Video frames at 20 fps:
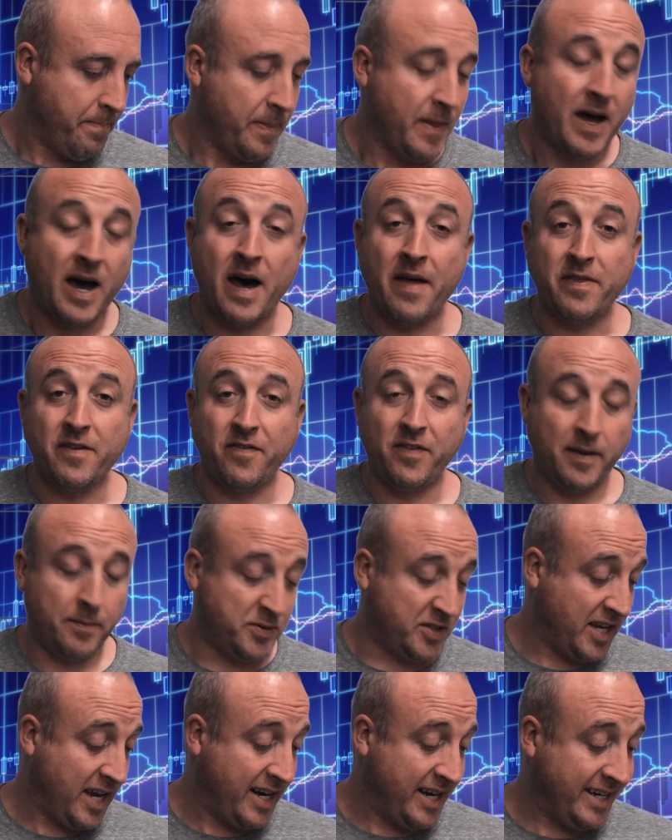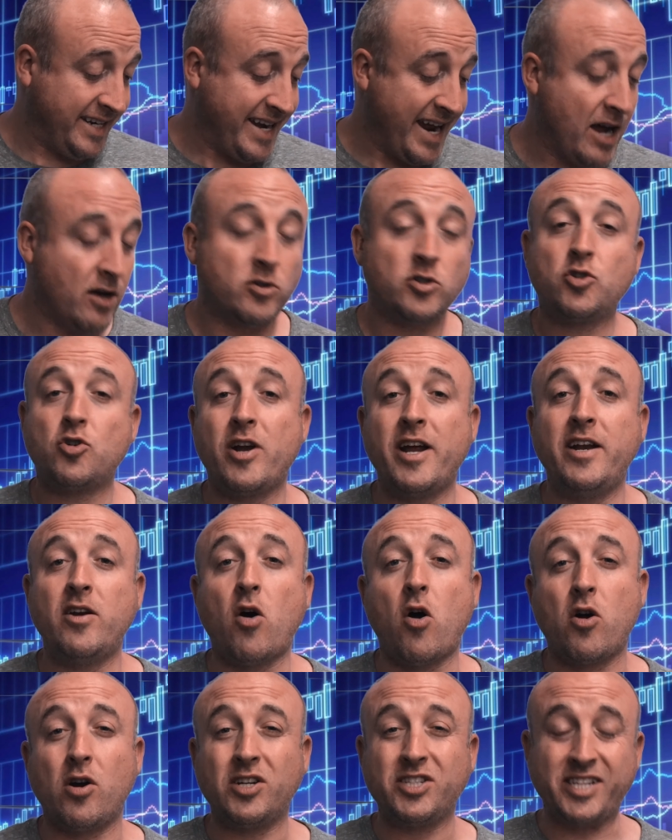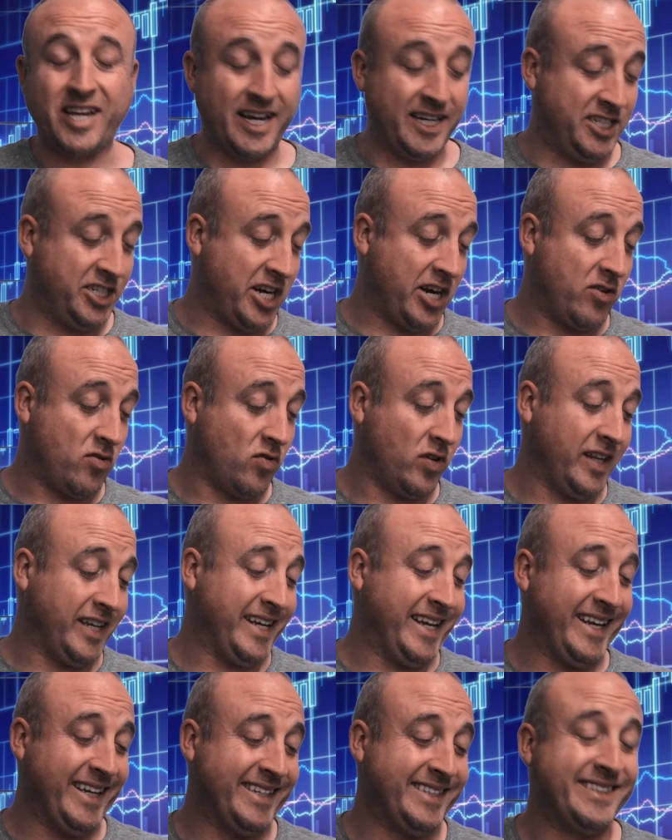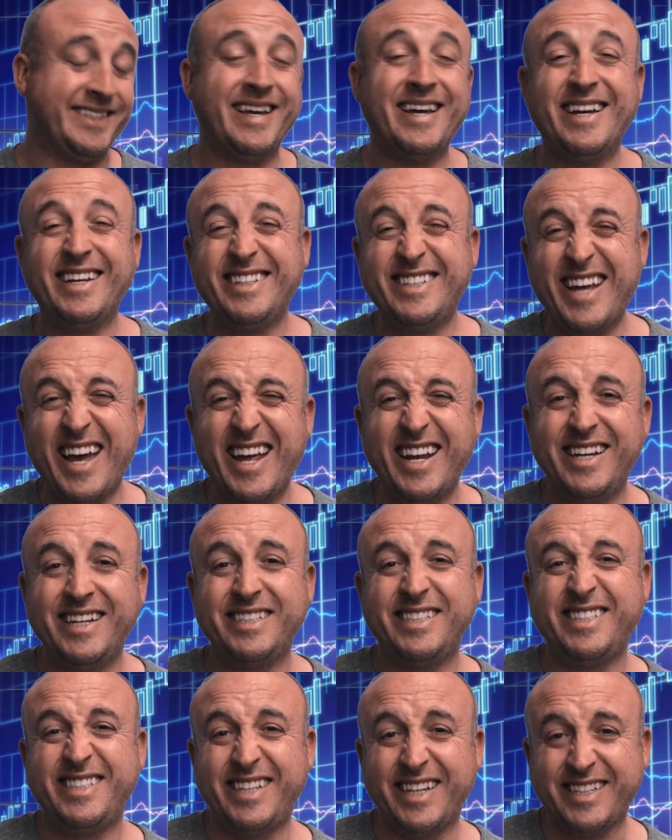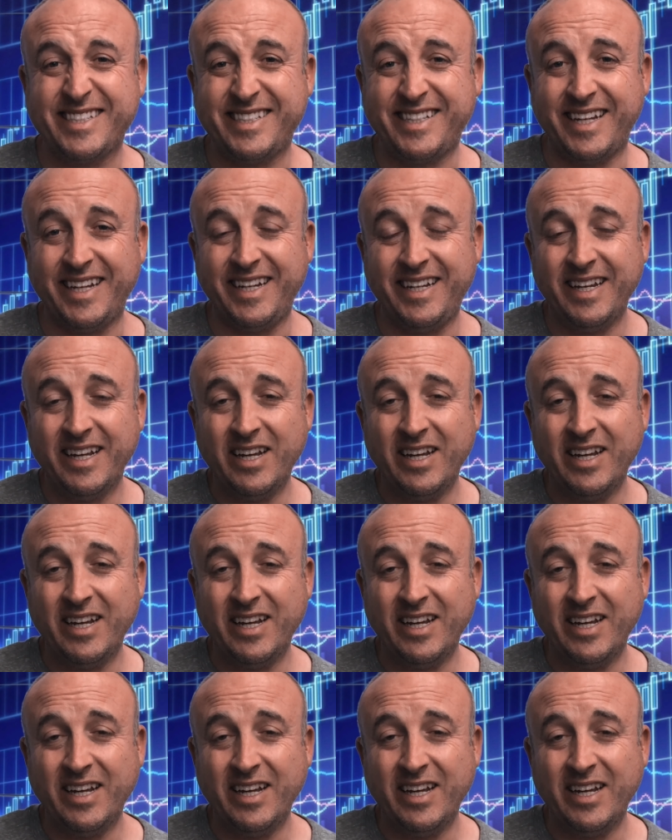On the flip side, a downtrend RSI generally is 10 to 60